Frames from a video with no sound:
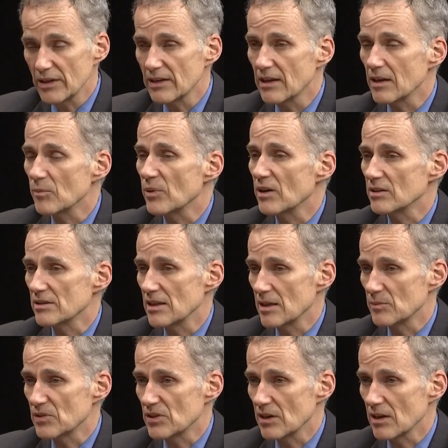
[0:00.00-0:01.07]
He got a
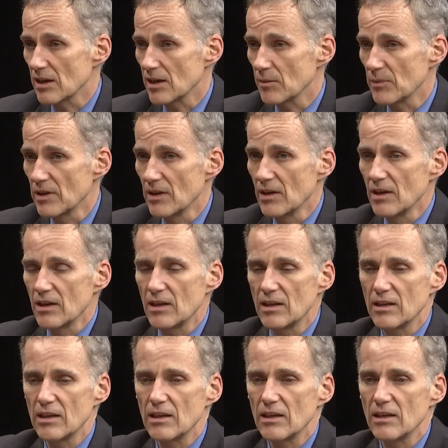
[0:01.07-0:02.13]
part-time job
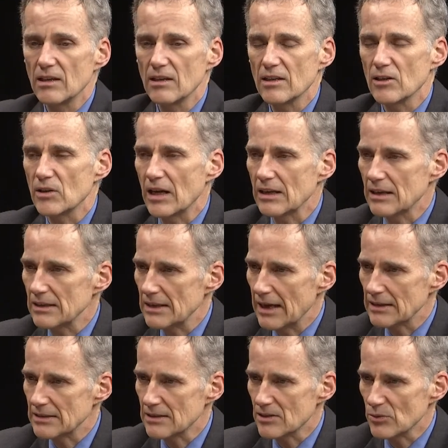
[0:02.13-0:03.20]
he you know got
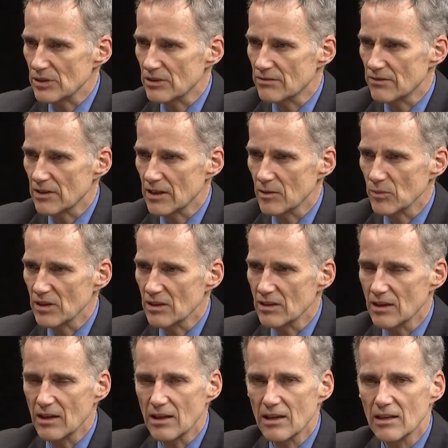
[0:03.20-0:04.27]
connected to his family
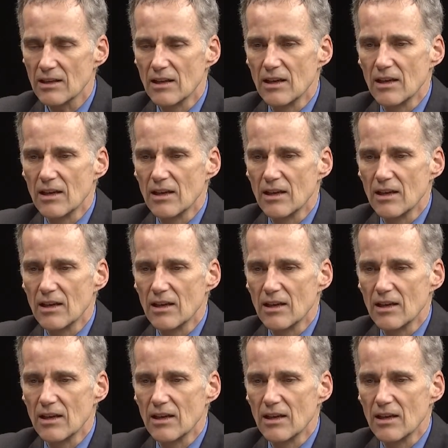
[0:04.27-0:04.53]
and